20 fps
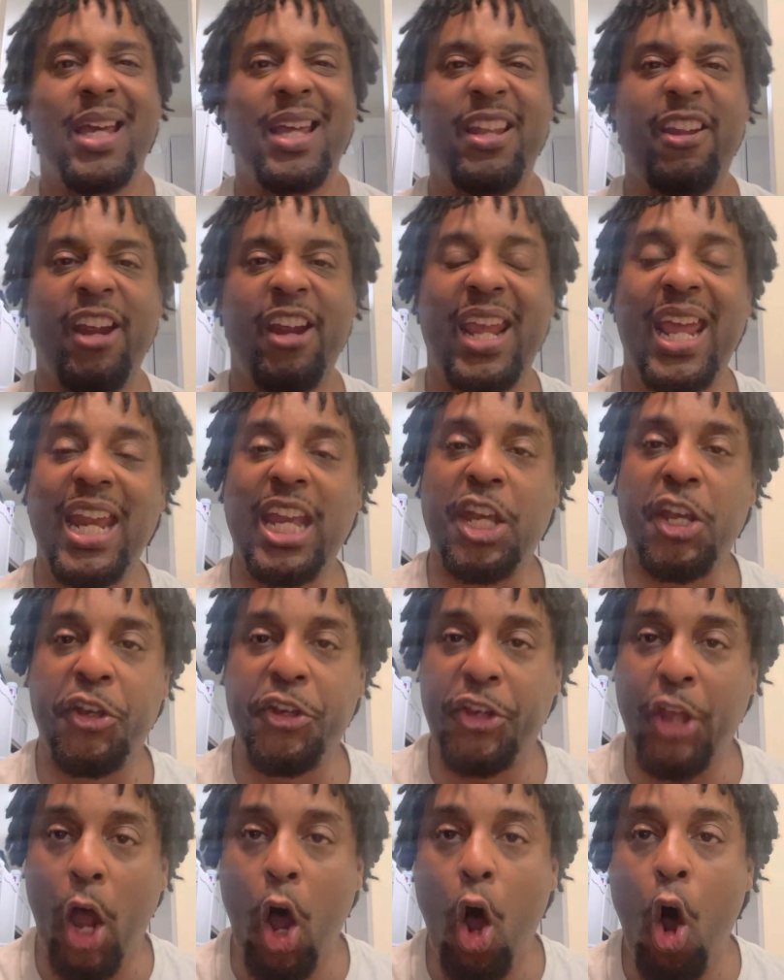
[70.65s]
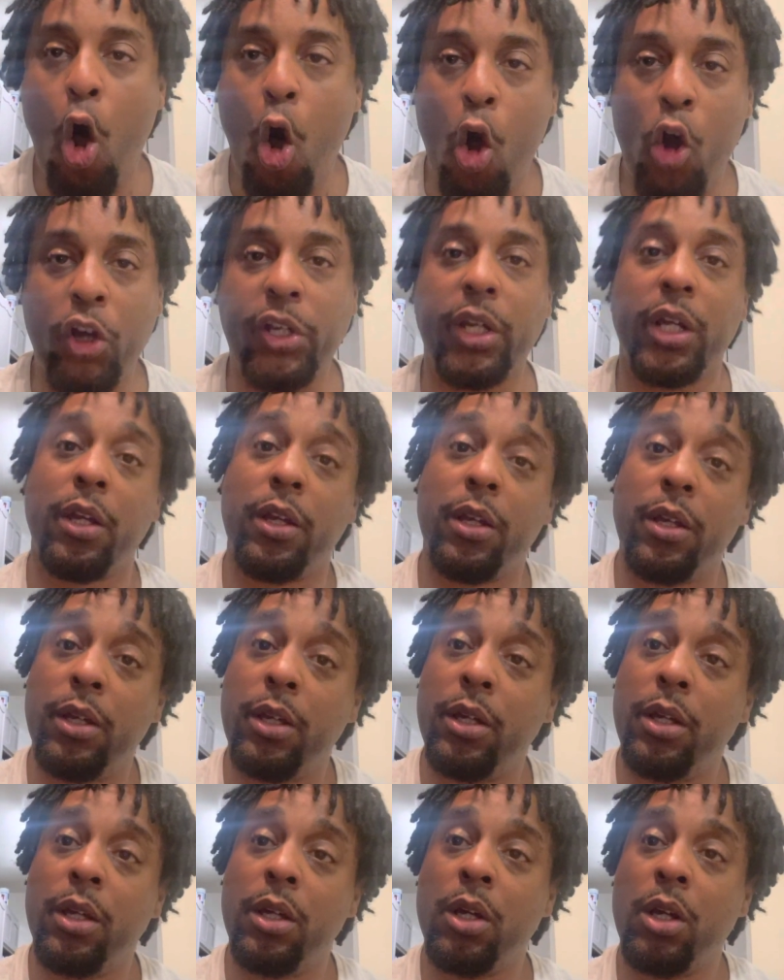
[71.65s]
They're getting dogged
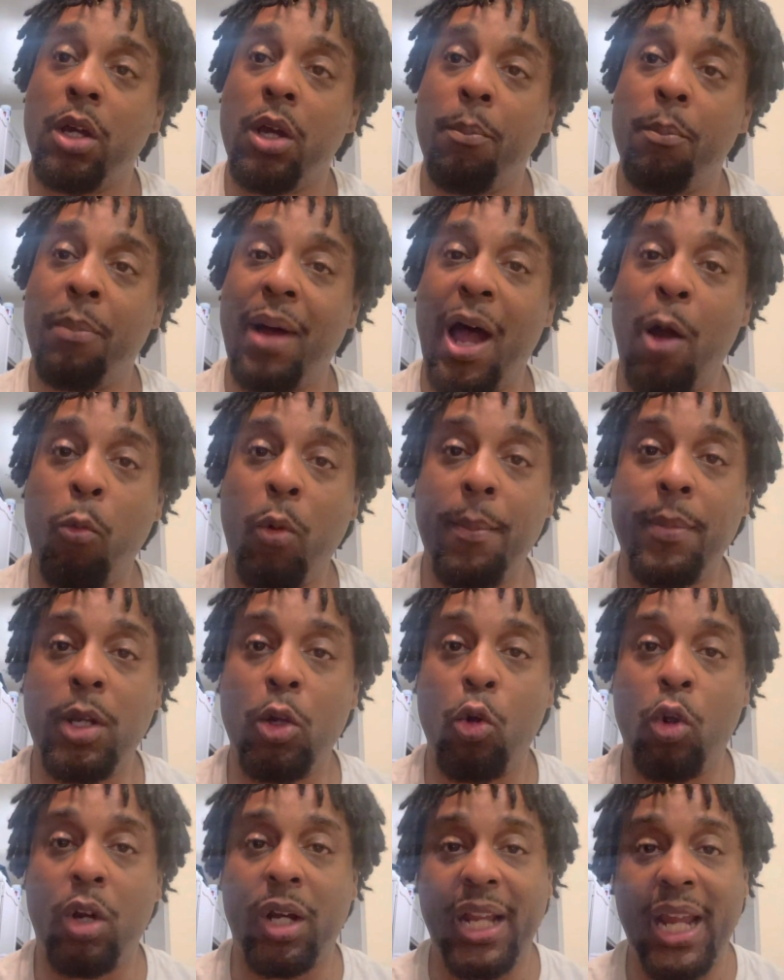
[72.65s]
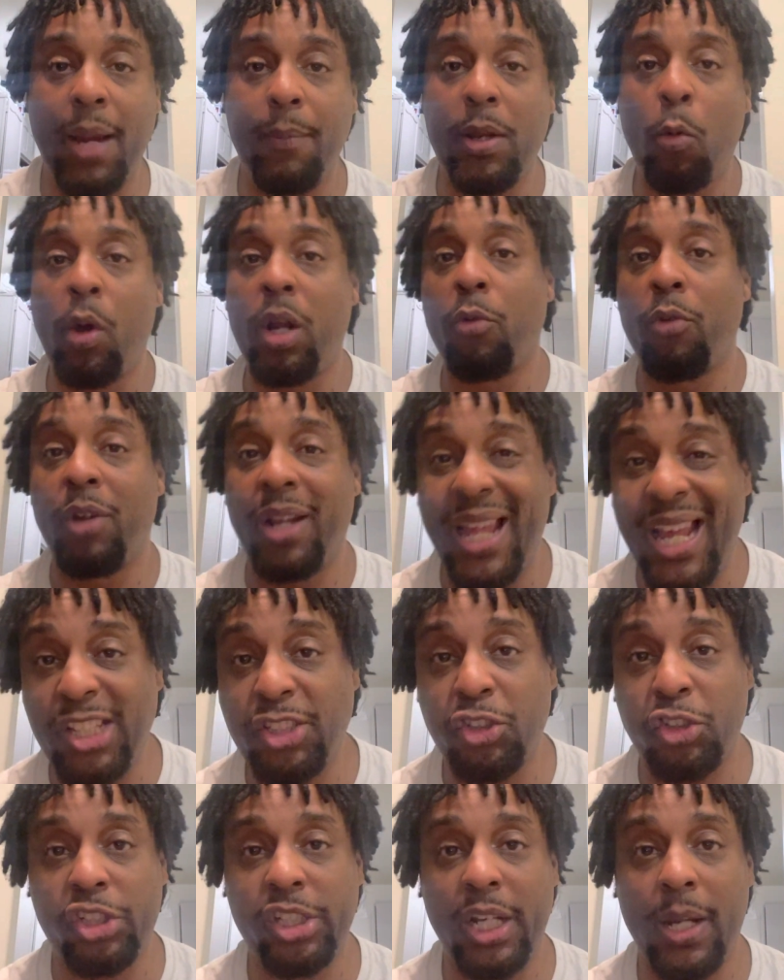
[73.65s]
by women who claim they want a
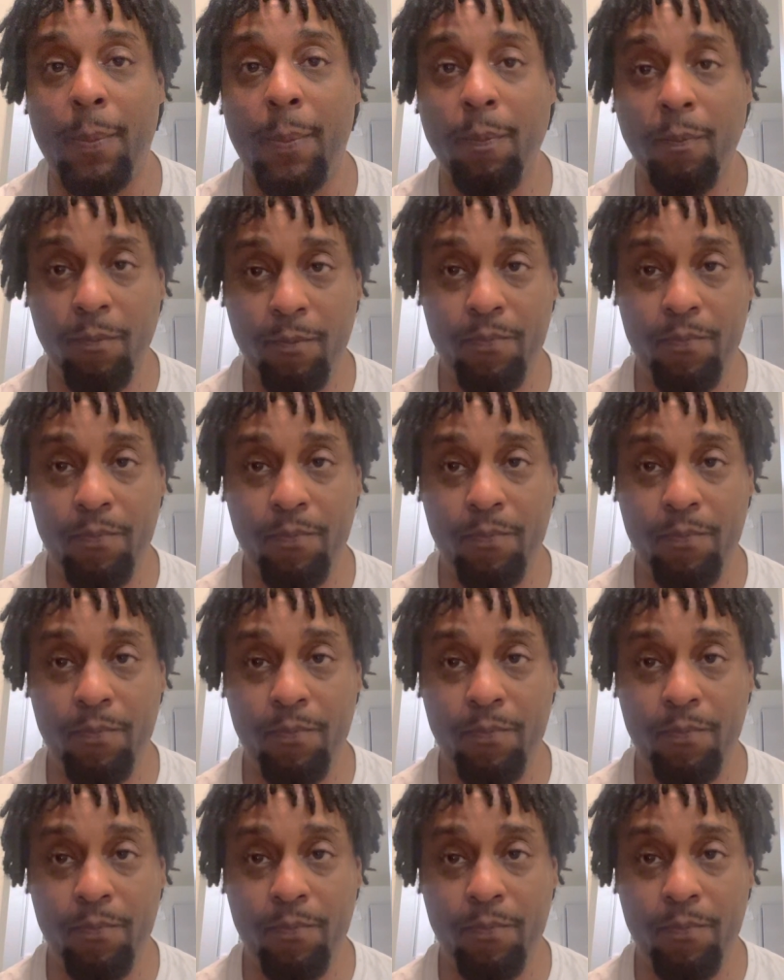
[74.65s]
relationship.